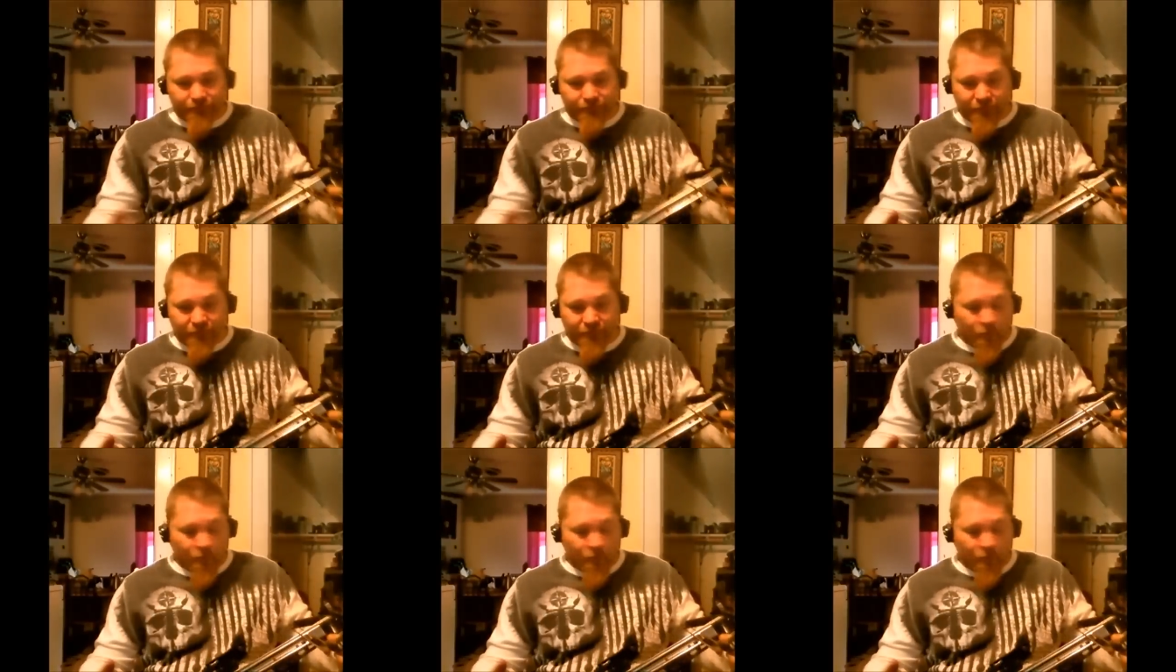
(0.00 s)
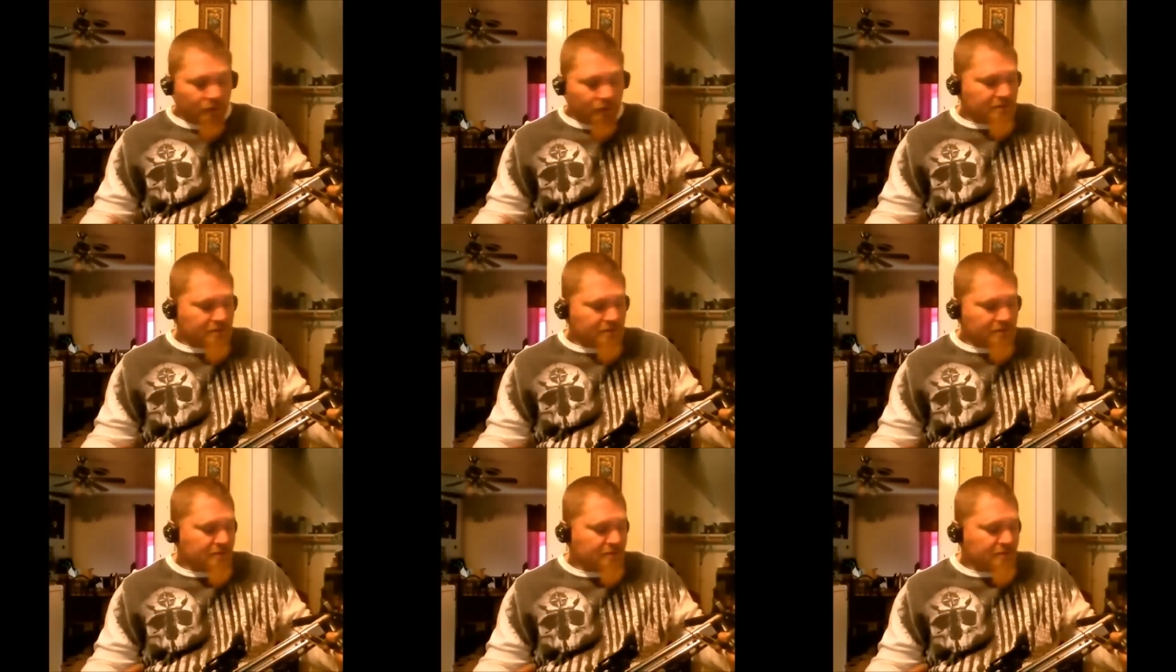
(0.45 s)
it
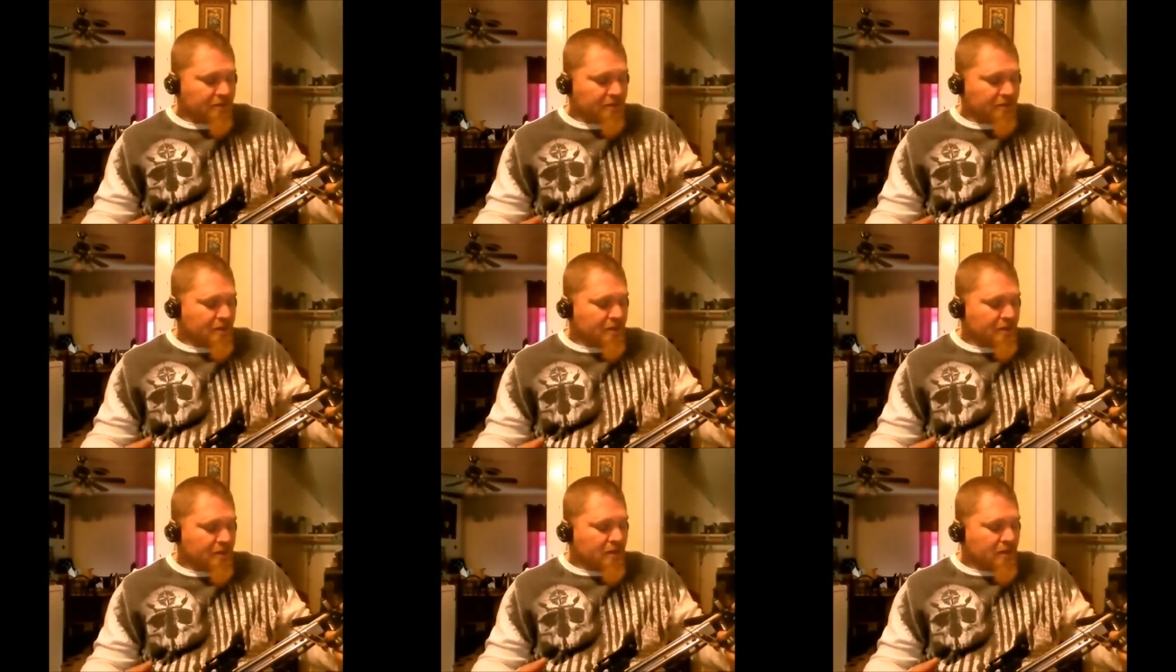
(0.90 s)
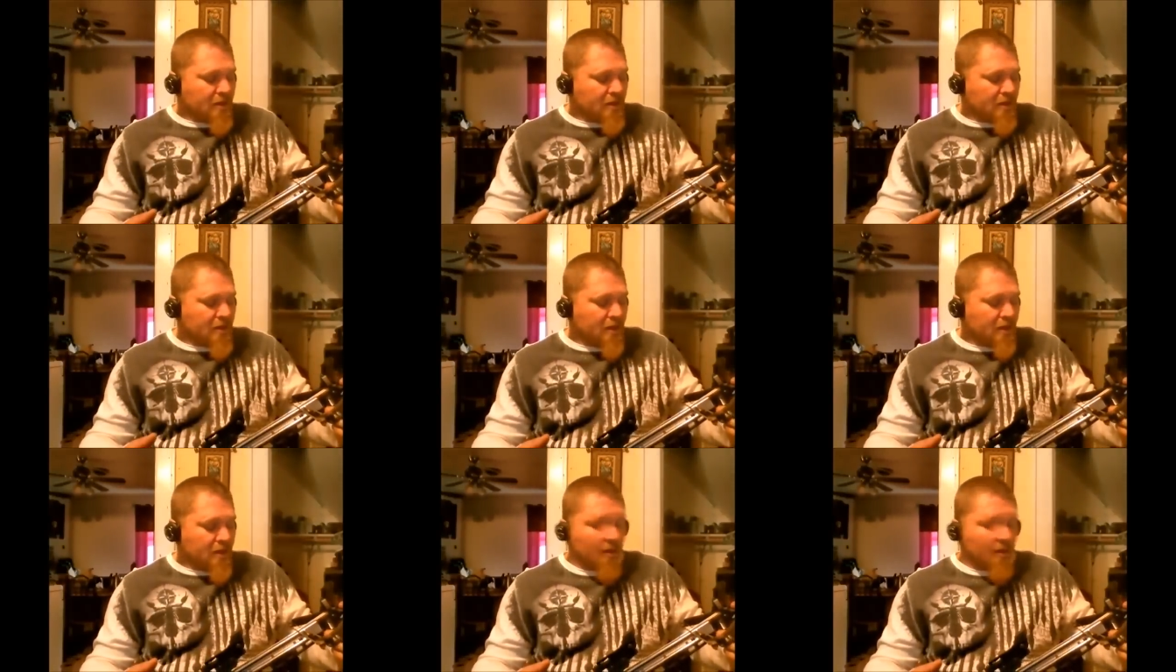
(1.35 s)
works,
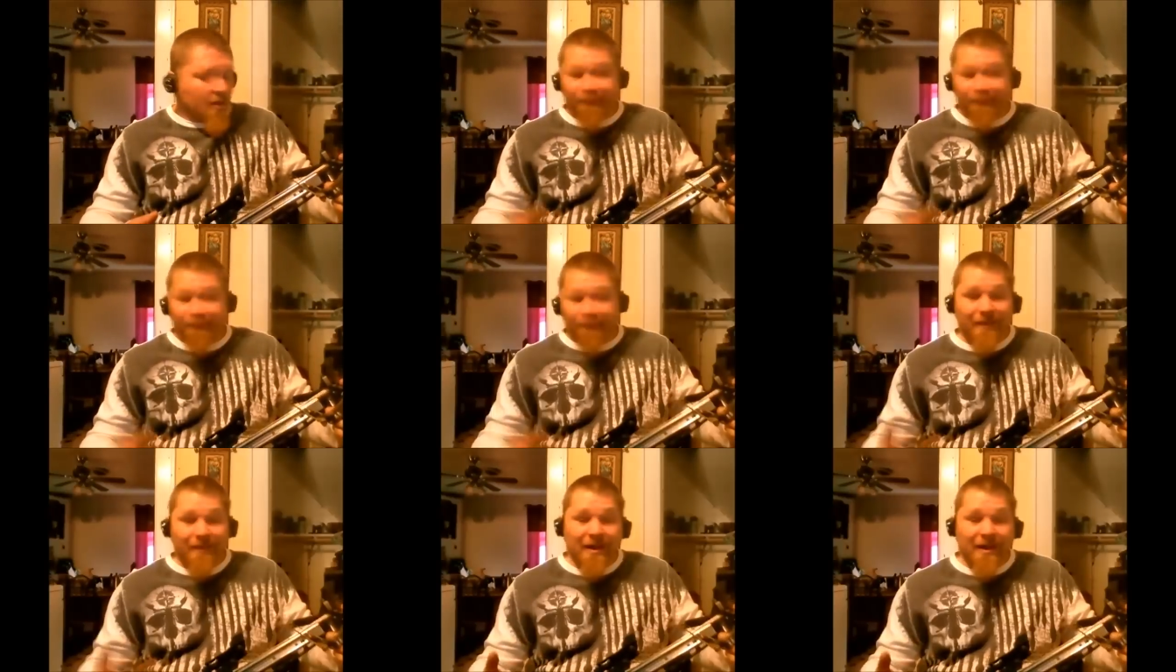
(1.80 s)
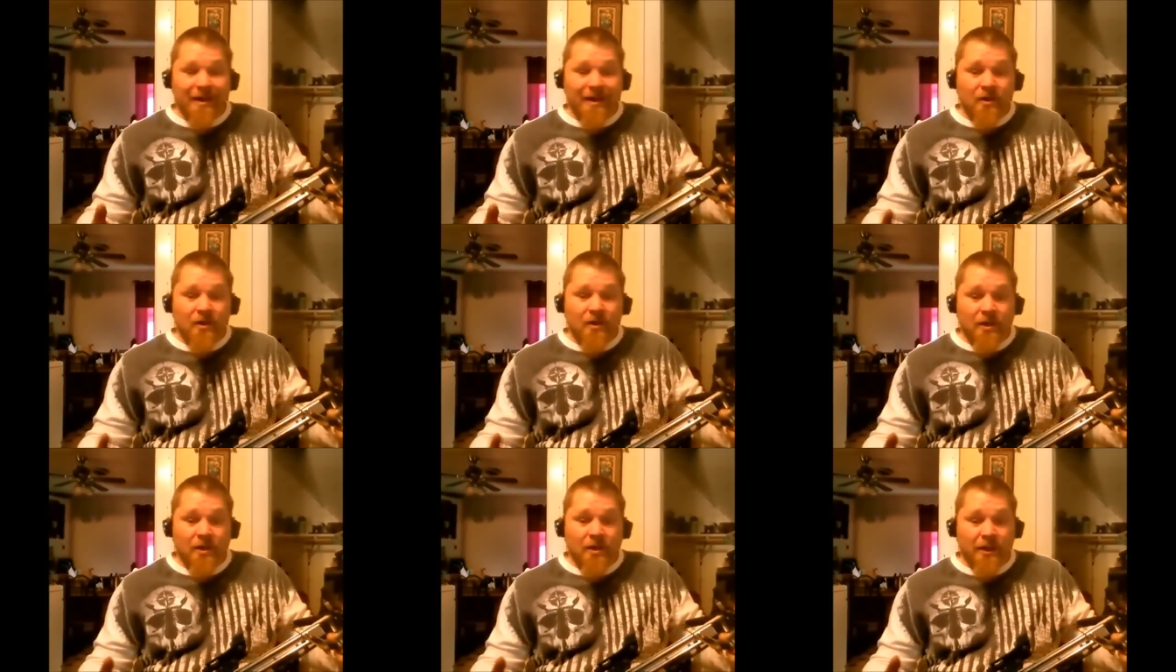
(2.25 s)
and I
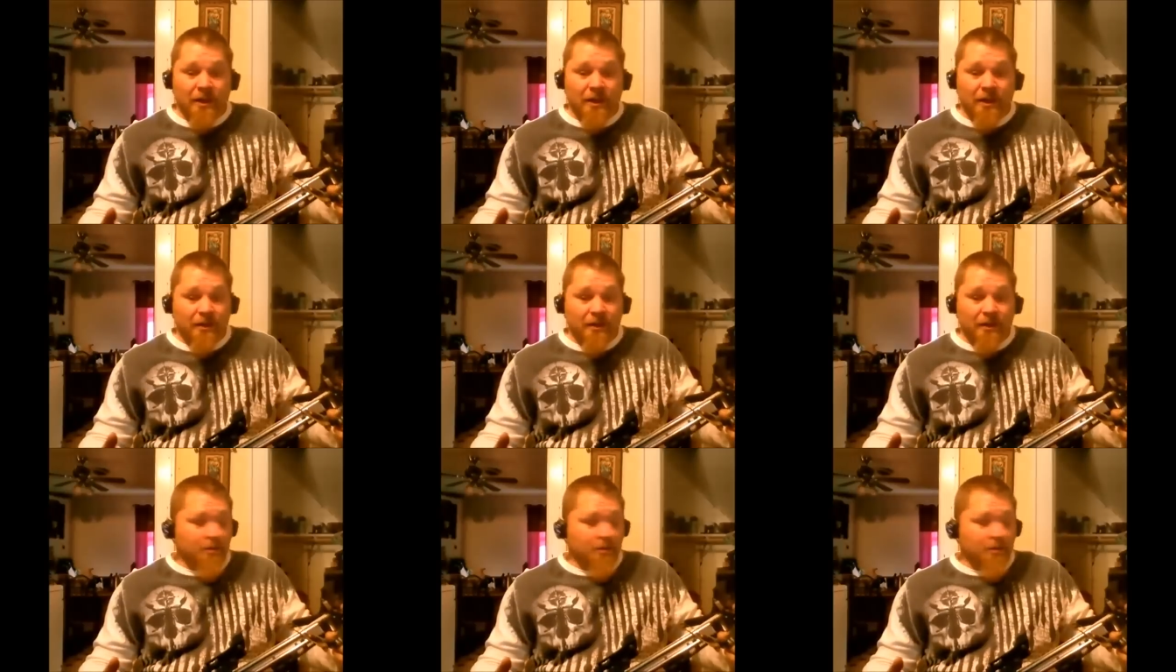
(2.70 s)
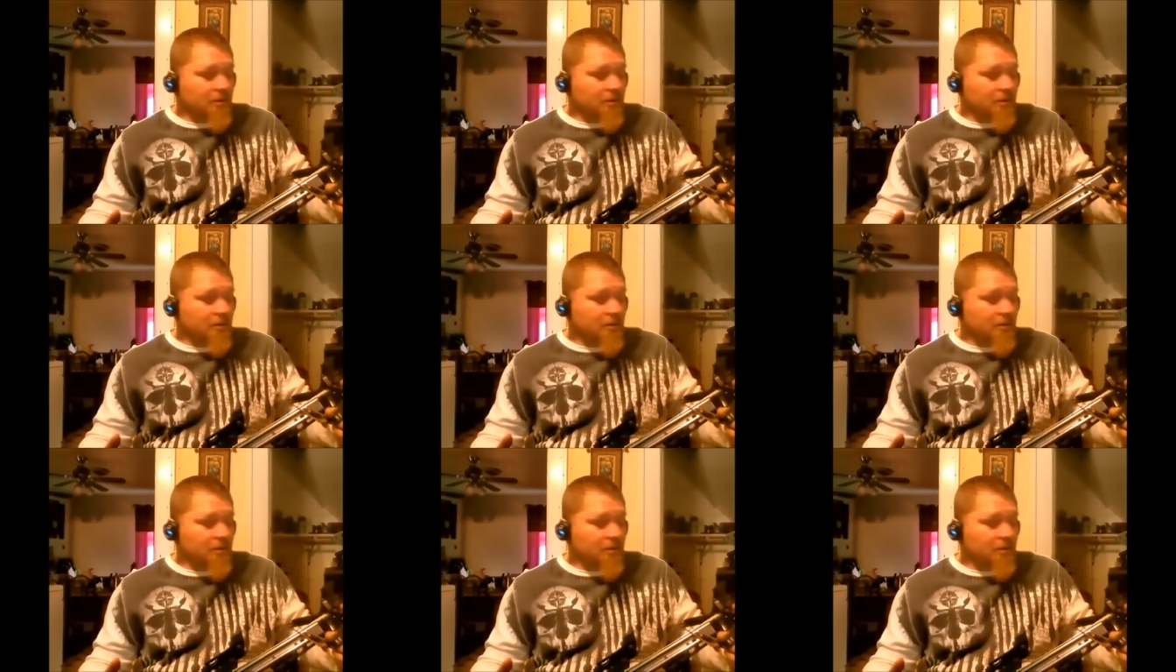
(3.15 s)
don't like it.